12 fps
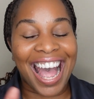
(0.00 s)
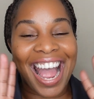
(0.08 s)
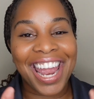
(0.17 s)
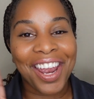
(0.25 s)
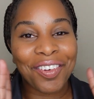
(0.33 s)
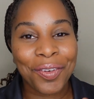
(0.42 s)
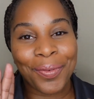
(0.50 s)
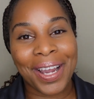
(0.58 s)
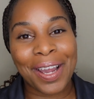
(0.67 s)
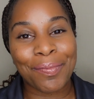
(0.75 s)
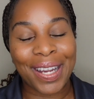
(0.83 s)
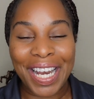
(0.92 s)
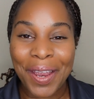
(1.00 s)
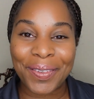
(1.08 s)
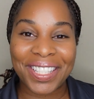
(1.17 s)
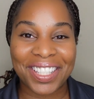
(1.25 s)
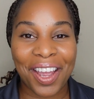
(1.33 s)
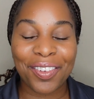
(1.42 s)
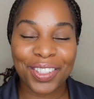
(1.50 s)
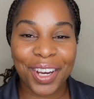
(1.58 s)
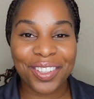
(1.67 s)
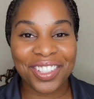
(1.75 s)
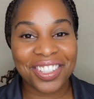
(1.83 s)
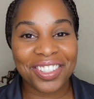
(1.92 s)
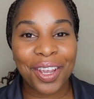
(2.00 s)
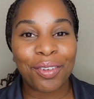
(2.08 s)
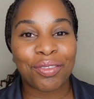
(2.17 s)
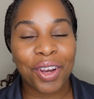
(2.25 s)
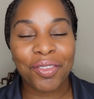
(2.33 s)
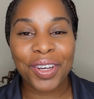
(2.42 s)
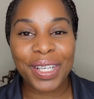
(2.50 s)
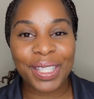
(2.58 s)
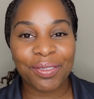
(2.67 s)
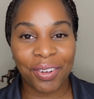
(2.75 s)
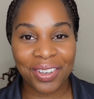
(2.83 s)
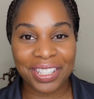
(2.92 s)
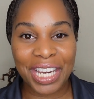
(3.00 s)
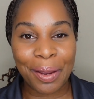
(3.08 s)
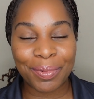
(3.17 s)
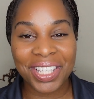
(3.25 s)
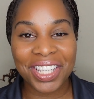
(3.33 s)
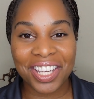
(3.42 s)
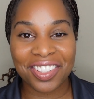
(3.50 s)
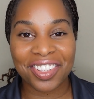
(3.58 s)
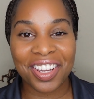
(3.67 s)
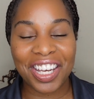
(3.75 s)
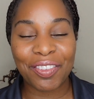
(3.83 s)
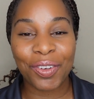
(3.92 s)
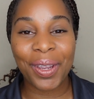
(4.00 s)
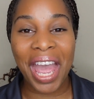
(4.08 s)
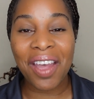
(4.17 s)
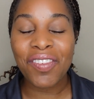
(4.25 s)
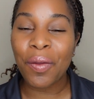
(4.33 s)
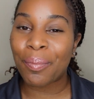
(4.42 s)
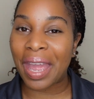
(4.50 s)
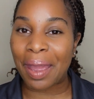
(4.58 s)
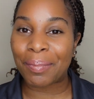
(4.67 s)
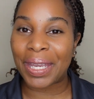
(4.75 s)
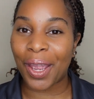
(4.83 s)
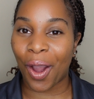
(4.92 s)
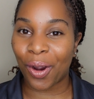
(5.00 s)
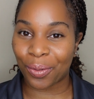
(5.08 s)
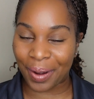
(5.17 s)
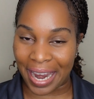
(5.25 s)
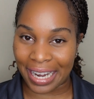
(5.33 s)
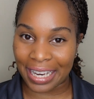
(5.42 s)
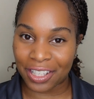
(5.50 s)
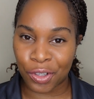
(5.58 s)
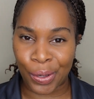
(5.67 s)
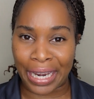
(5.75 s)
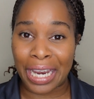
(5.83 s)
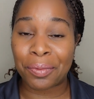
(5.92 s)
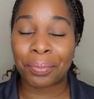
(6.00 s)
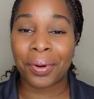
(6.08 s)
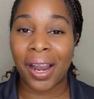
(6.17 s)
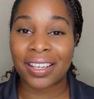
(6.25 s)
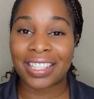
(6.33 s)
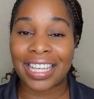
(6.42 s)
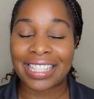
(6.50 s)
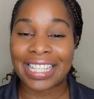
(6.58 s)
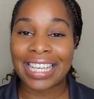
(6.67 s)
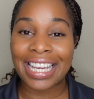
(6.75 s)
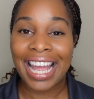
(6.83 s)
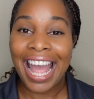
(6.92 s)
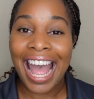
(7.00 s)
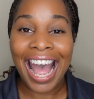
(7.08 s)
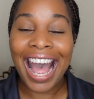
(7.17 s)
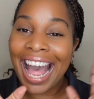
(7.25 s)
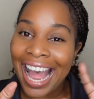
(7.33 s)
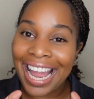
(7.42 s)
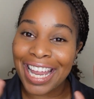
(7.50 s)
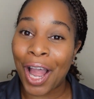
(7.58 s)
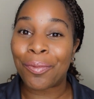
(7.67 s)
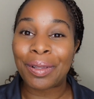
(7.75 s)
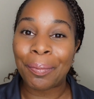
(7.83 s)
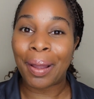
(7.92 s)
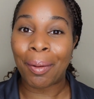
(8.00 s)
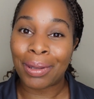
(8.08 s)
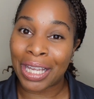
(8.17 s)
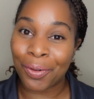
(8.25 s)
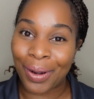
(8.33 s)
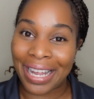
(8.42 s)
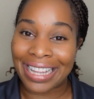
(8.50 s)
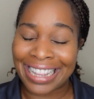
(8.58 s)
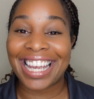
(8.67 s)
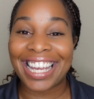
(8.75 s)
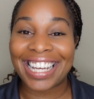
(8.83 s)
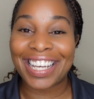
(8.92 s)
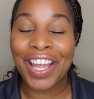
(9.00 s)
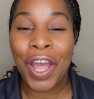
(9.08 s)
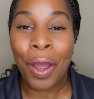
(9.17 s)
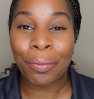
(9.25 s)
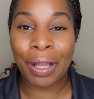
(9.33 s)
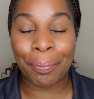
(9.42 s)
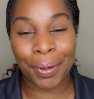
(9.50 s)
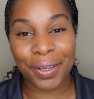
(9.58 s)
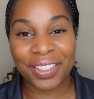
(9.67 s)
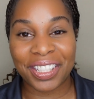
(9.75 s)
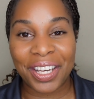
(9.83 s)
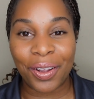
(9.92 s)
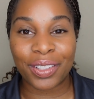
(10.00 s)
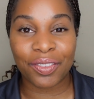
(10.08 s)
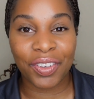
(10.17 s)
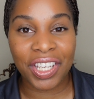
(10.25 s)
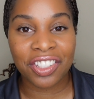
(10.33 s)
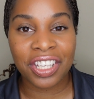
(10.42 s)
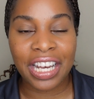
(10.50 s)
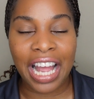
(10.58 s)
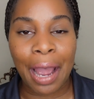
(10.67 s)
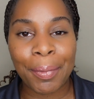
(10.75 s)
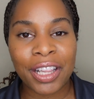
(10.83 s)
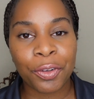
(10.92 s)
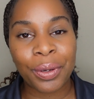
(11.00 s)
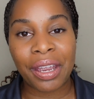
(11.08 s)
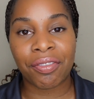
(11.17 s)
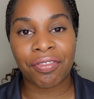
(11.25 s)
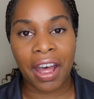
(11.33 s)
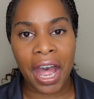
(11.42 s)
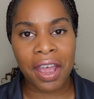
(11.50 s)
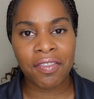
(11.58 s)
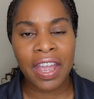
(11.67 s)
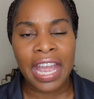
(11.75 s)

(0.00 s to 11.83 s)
Hi everyone, my name is Staff Sergeant Dub Rivers, first name Tanisha, and if you haven't met me already during in processing, hi, I'm the bubbly one in the personnel division. I'm a 3 at 5